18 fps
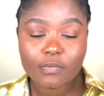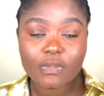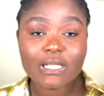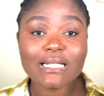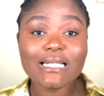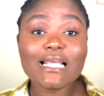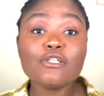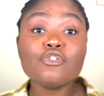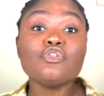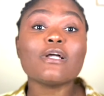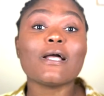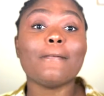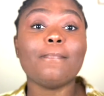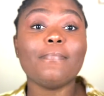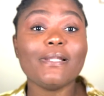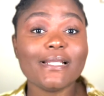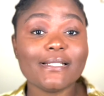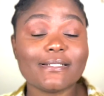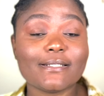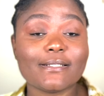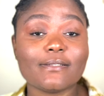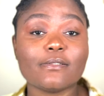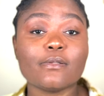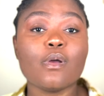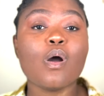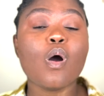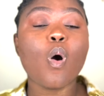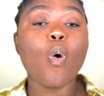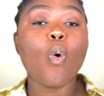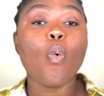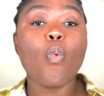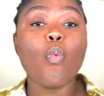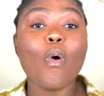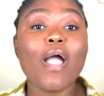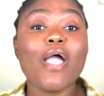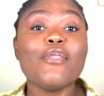Let's look at places
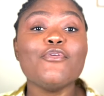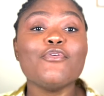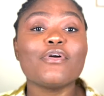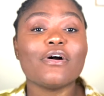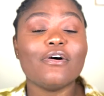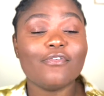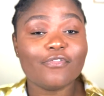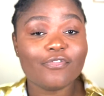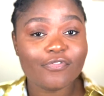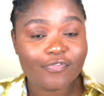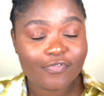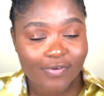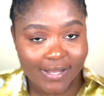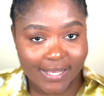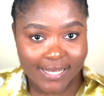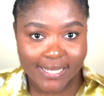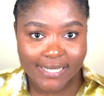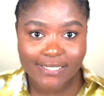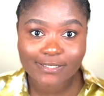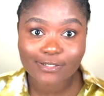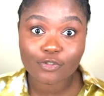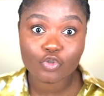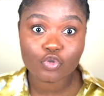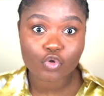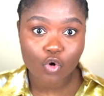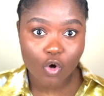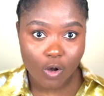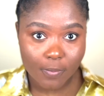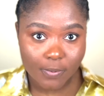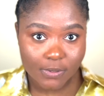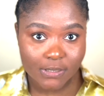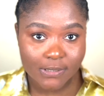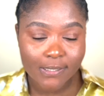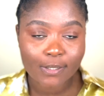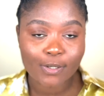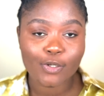where you can find jobs
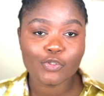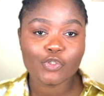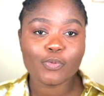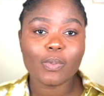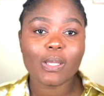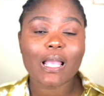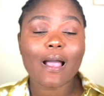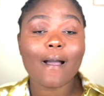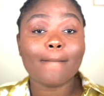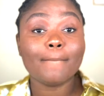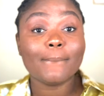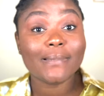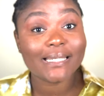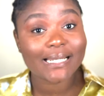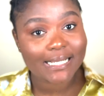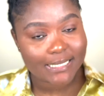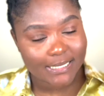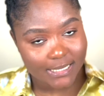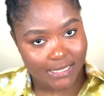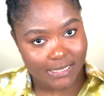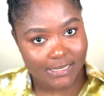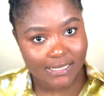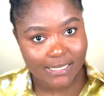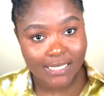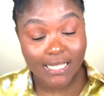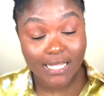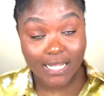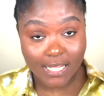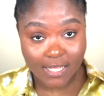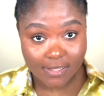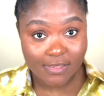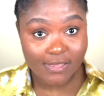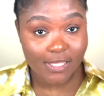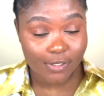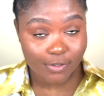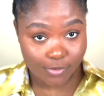to become nannies in
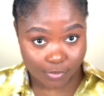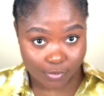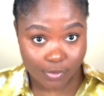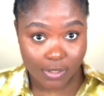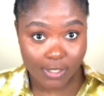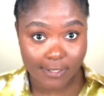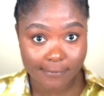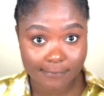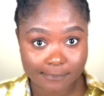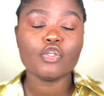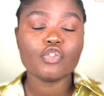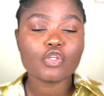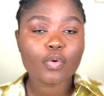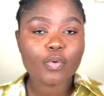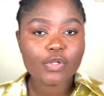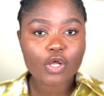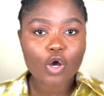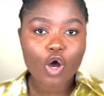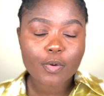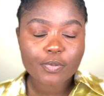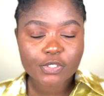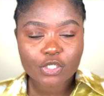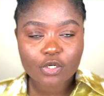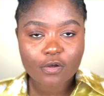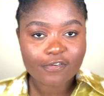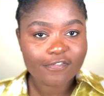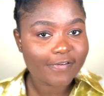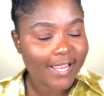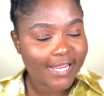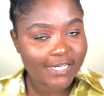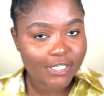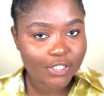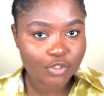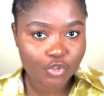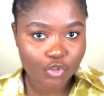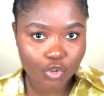the UK. So with the option of
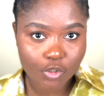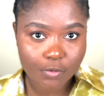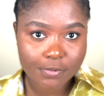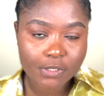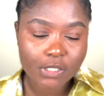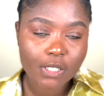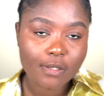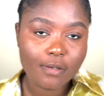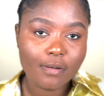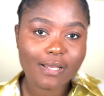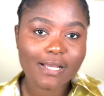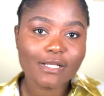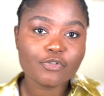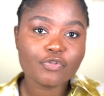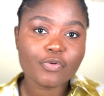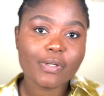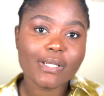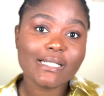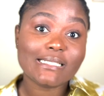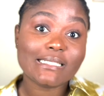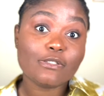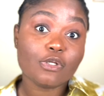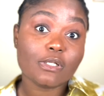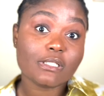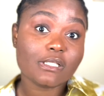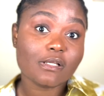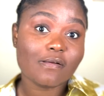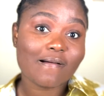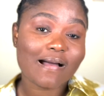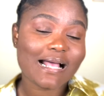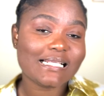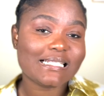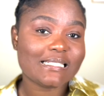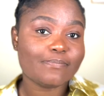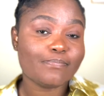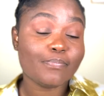finding jobs, you can do it yourself
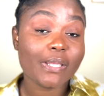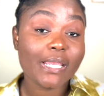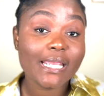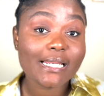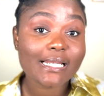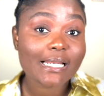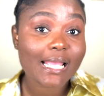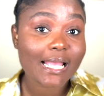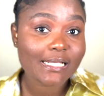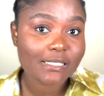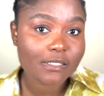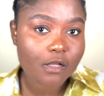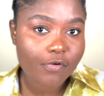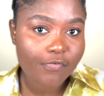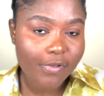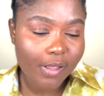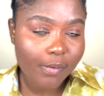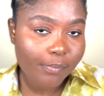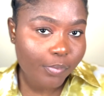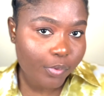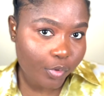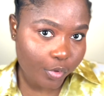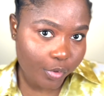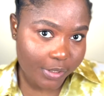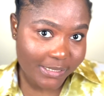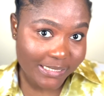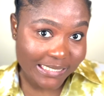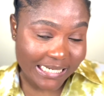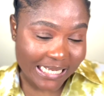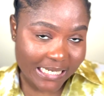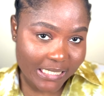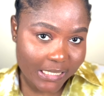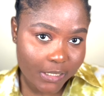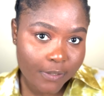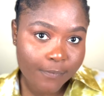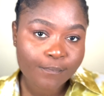as being a self-employed
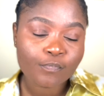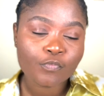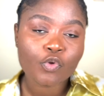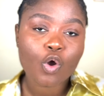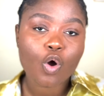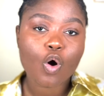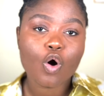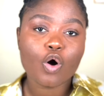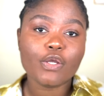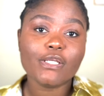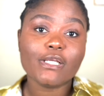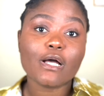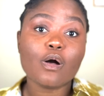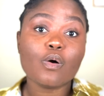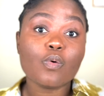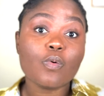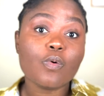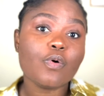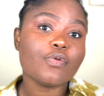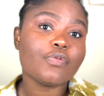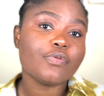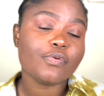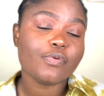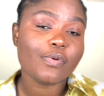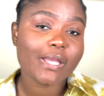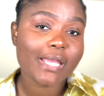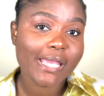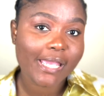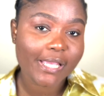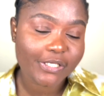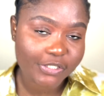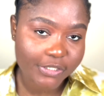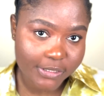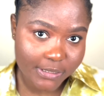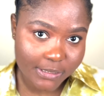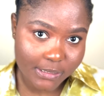nanny, or you can go through
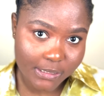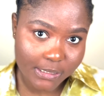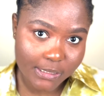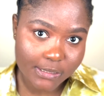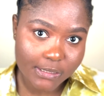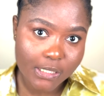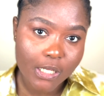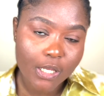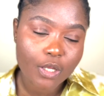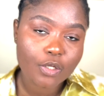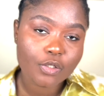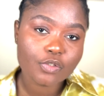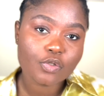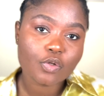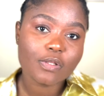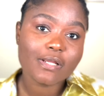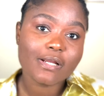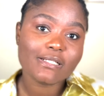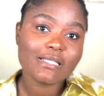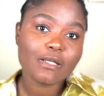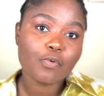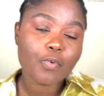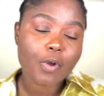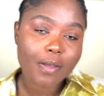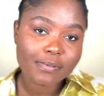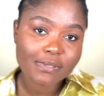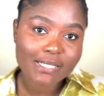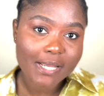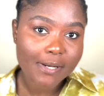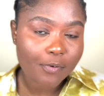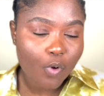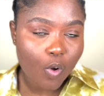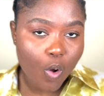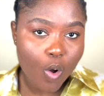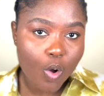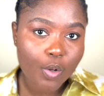agencies. So there's a website
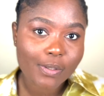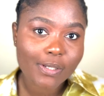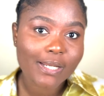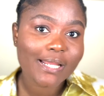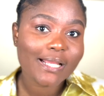called